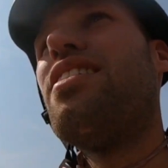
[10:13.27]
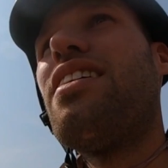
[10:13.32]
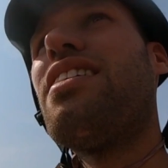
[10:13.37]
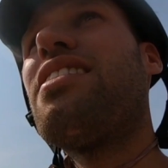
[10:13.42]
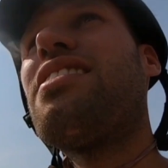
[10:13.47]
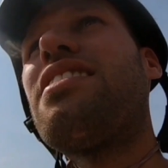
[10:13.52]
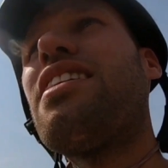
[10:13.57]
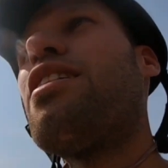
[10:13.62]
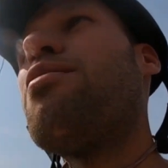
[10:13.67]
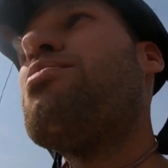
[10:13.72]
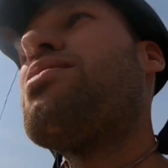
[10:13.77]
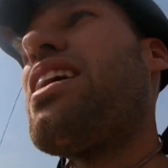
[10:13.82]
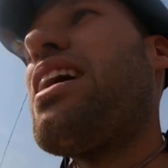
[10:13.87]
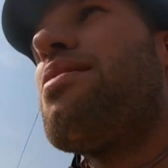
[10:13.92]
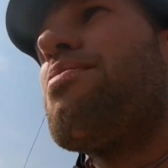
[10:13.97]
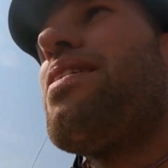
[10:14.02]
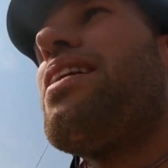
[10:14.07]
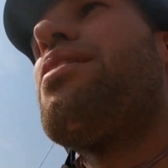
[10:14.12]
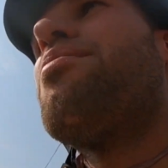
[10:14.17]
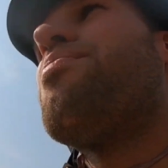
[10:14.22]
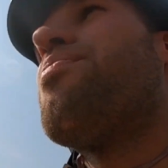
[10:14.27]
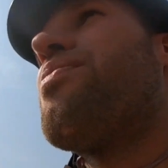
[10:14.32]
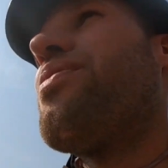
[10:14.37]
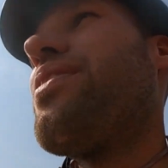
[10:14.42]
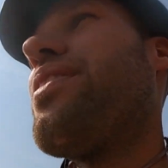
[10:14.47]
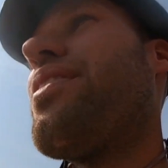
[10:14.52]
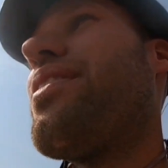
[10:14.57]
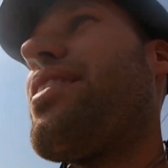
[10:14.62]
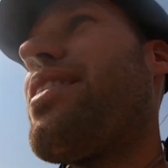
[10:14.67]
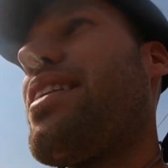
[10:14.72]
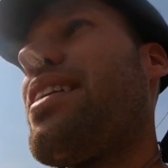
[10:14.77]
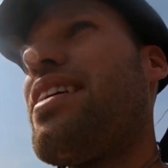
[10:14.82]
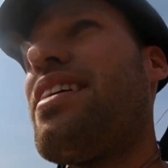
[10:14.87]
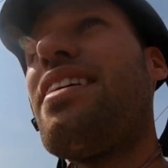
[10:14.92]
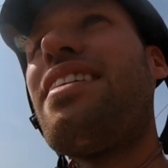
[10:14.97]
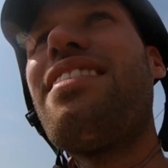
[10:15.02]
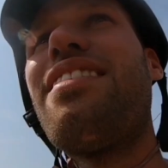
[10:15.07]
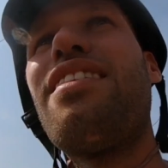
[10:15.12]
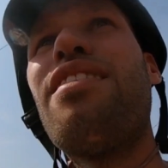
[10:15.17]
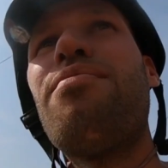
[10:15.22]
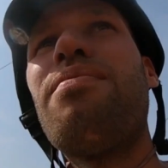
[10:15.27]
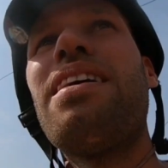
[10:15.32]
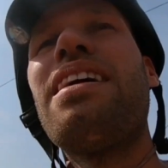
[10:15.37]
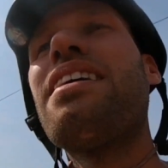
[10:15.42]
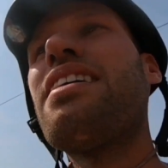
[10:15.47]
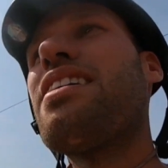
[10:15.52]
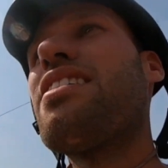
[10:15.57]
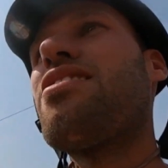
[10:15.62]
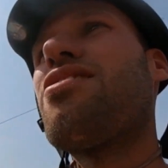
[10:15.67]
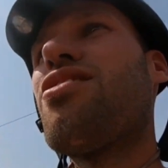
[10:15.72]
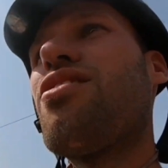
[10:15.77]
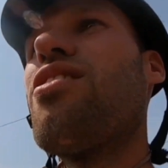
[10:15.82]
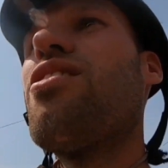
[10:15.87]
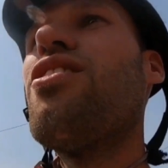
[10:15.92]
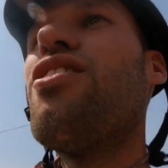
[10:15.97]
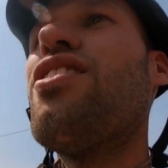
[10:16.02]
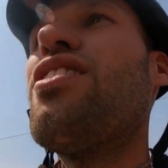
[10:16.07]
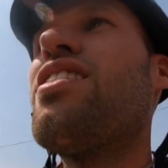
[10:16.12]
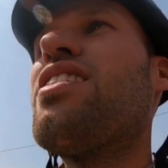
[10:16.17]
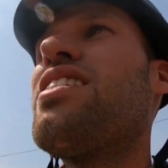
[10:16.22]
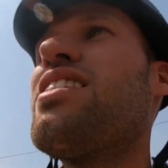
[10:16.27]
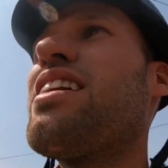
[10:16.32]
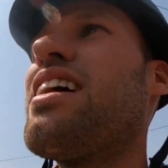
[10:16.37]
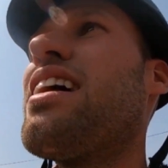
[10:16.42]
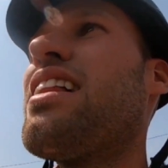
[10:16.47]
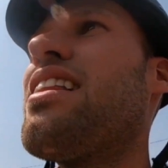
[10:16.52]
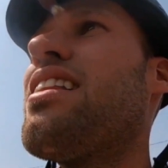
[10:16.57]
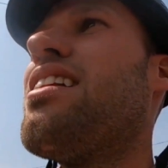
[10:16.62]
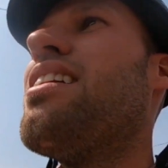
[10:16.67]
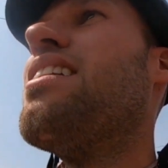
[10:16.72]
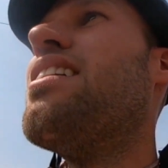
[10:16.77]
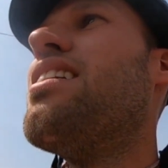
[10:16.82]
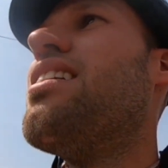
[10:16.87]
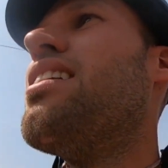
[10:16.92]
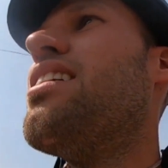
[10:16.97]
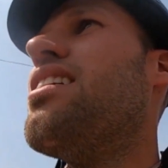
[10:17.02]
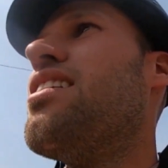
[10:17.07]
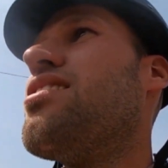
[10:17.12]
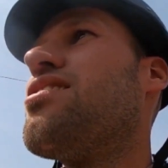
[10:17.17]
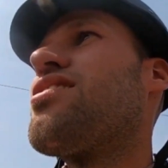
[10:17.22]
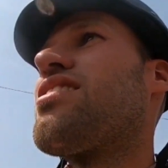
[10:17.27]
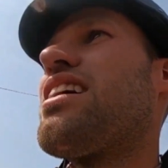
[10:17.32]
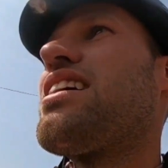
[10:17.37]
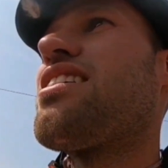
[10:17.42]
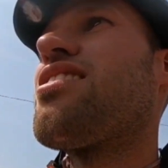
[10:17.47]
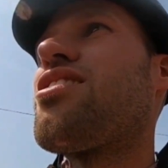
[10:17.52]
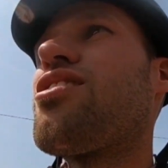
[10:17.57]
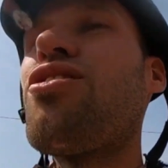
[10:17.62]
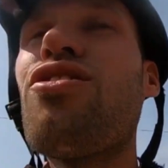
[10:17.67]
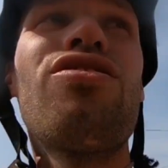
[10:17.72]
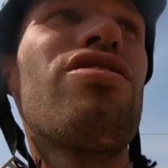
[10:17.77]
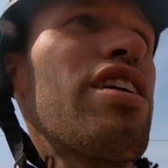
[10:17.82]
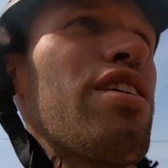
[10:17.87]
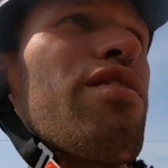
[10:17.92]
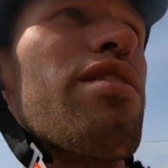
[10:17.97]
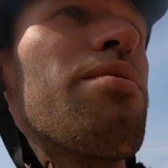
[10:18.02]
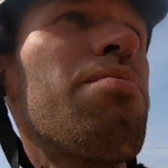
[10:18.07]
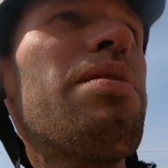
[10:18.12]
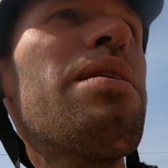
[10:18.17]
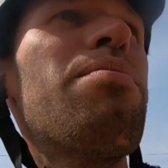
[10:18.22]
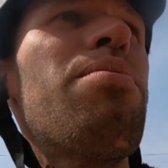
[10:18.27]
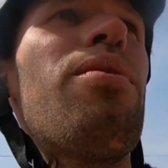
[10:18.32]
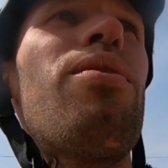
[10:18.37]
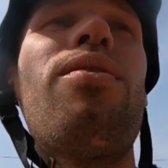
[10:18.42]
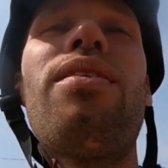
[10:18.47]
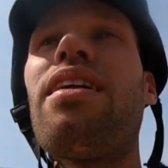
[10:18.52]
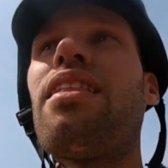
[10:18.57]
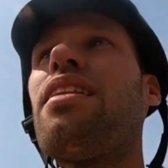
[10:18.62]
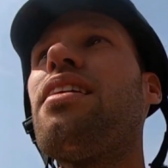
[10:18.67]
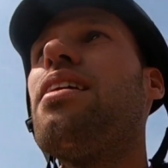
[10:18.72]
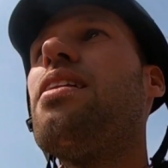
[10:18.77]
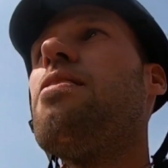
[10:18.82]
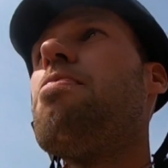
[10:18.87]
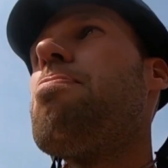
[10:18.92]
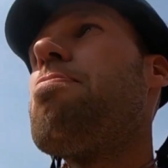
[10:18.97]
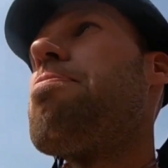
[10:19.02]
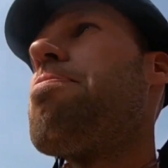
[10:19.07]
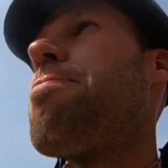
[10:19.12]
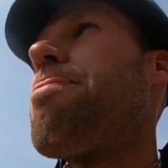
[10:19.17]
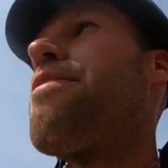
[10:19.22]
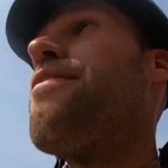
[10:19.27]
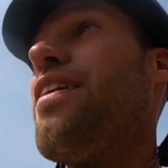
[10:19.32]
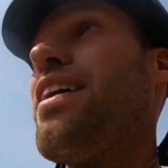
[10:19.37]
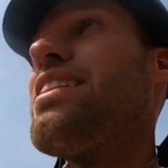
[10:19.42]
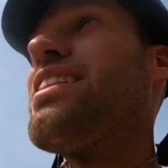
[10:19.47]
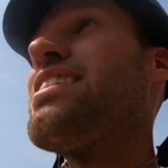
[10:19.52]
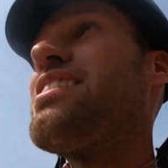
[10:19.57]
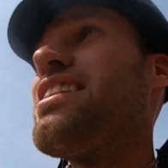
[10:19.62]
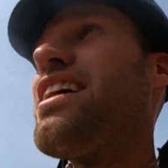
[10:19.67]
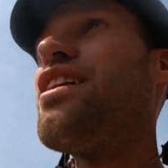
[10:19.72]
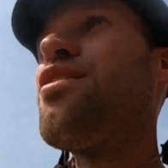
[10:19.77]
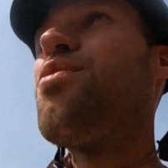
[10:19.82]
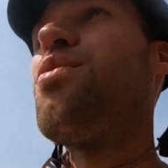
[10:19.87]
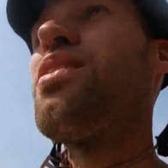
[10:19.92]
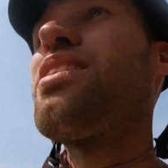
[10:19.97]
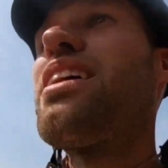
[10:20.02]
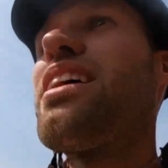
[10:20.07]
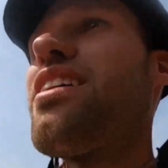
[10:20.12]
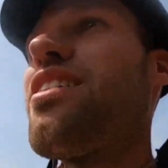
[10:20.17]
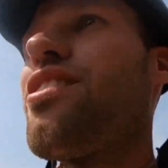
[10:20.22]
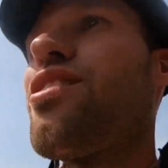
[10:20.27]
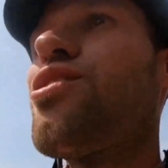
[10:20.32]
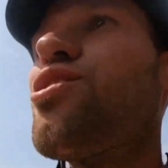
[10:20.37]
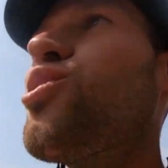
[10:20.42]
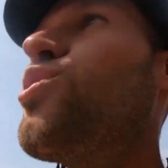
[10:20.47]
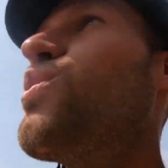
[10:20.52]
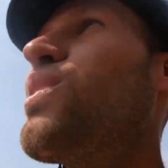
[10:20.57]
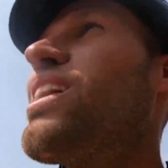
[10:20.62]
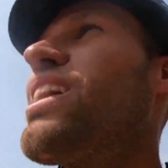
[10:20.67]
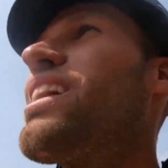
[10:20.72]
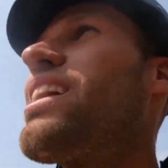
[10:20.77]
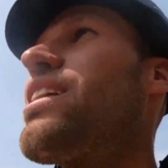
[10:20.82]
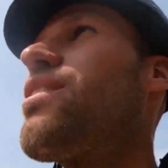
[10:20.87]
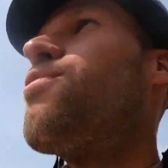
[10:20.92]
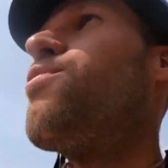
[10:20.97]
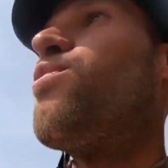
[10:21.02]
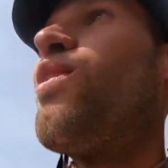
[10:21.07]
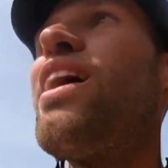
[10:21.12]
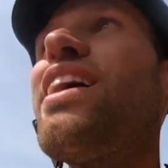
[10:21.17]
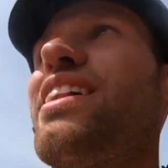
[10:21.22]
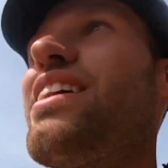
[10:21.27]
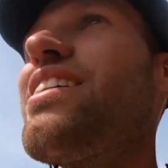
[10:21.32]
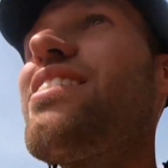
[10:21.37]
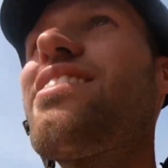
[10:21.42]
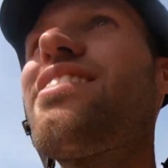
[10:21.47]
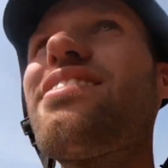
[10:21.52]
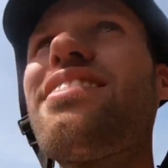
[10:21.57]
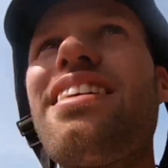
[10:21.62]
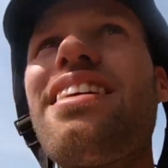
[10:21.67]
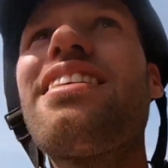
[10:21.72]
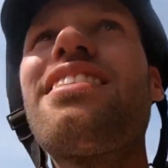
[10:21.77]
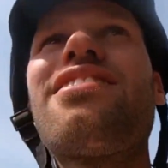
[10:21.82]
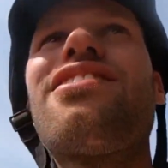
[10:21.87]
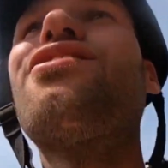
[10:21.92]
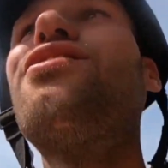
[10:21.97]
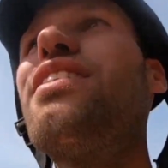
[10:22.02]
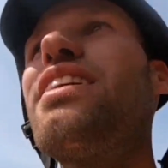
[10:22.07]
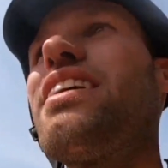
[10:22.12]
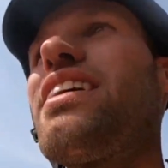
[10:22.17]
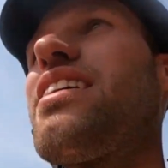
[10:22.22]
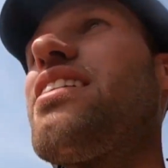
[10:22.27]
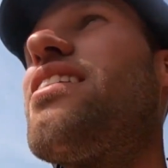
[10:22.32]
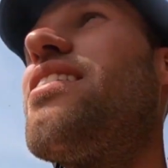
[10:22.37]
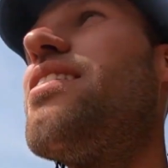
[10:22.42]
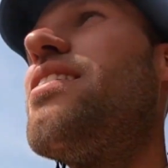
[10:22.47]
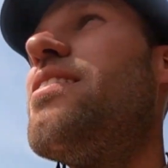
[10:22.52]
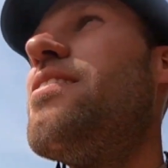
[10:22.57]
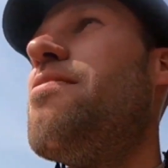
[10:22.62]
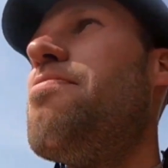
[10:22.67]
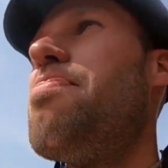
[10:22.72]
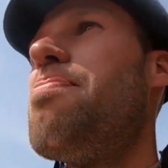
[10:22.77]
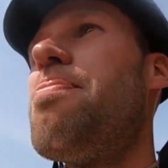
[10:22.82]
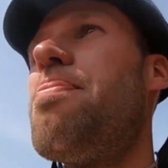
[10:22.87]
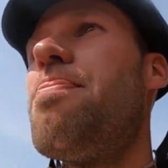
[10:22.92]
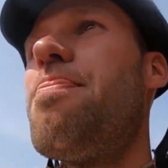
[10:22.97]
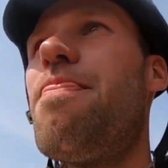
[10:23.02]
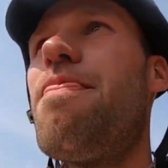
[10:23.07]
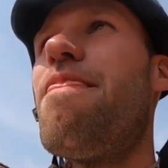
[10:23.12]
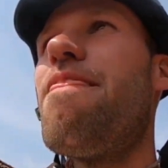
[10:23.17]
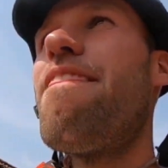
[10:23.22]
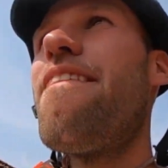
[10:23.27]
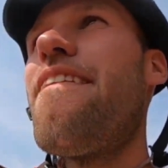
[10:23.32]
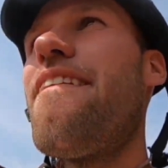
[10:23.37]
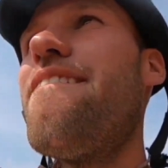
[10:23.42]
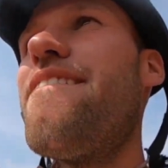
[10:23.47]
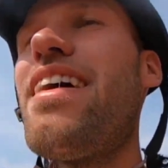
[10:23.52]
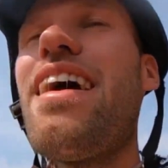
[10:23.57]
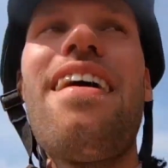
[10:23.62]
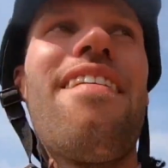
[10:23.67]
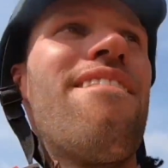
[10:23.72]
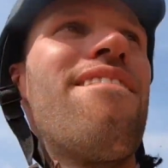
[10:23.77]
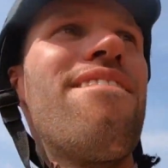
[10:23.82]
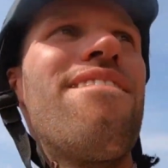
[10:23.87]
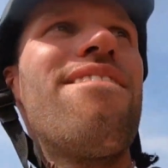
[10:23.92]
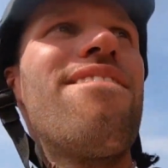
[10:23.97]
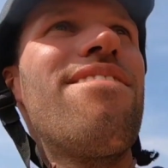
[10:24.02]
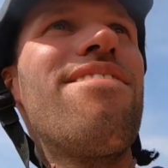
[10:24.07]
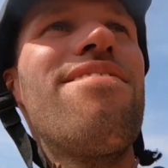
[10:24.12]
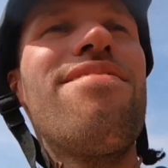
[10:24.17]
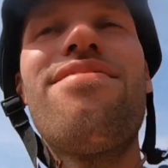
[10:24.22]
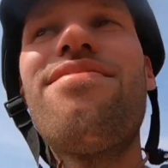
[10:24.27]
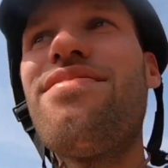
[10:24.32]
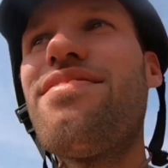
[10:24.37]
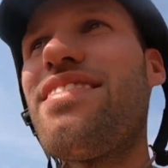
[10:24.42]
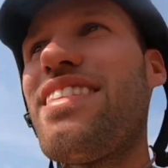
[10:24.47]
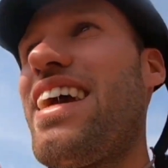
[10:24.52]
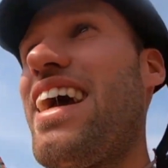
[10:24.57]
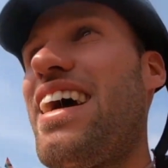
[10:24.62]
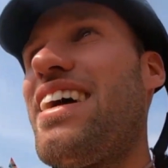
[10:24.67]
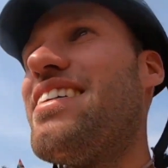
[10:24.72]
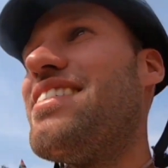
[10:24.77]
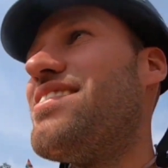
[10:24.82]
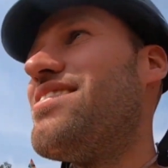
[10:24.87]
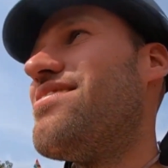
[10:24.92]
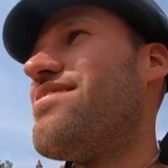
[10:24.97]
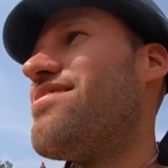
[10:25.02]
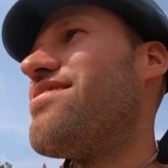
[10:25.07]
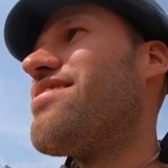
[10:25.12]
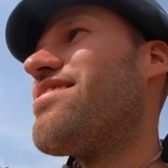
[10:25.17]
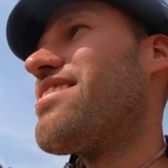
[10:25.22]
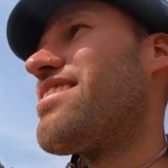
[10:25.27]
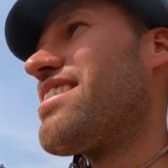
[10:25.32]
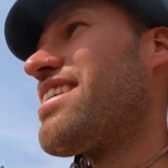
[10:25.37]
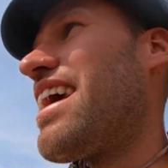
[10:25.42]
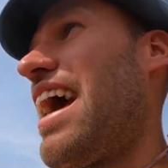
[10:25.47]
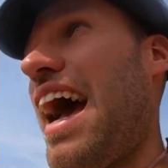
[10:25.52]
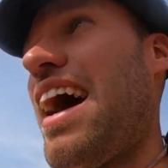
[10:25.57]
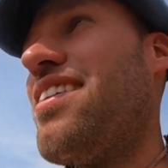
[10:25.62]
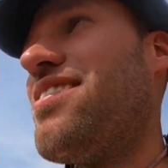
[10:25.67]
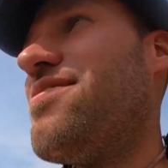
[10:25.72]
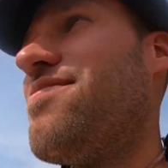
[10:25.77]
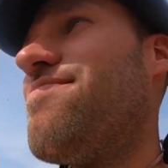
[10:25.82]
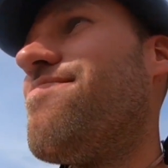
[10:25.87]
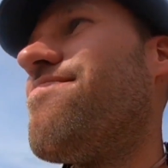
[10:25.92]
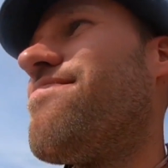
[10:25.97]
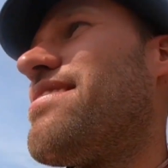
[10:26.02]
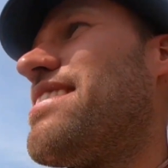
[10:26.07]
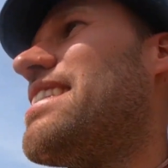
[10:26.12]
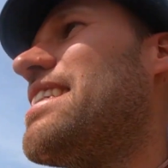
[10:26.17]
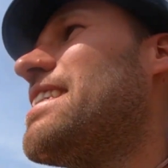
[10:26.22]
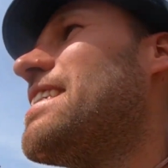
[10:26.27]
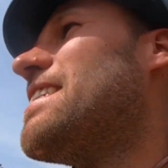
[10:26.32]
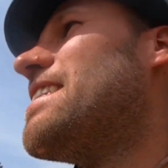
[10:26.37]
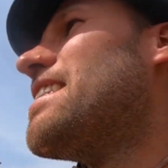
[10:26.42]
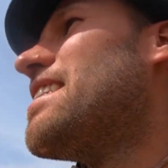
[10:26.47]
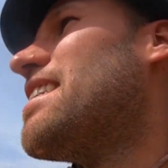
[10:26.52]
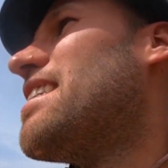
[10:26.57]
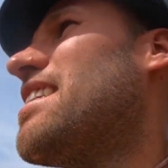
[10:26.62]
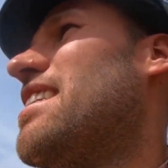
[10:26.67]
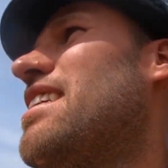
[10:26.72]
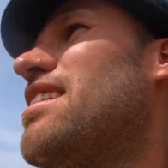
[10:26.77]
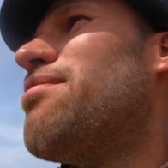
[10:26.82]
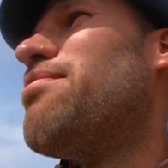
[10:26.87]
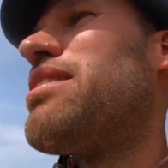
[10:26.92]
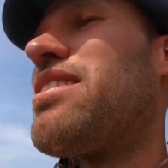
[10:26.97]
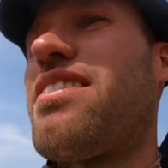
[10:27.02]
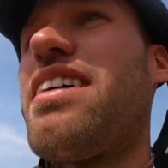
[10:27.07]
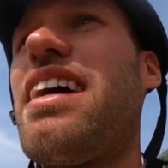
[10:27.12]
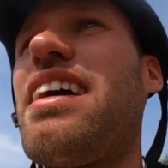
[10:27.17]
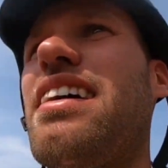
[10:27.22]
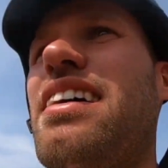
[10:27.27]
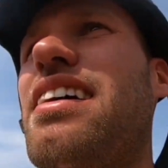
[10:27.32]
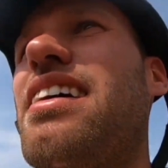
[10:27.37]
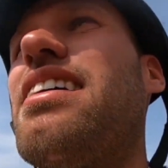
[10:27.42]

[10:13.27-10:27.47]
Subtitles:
At the same time, I'm eager to learn and to get in contact with the people and to understand what they are doing and why they are things doing, and yeah, yeah, yeah. Okay.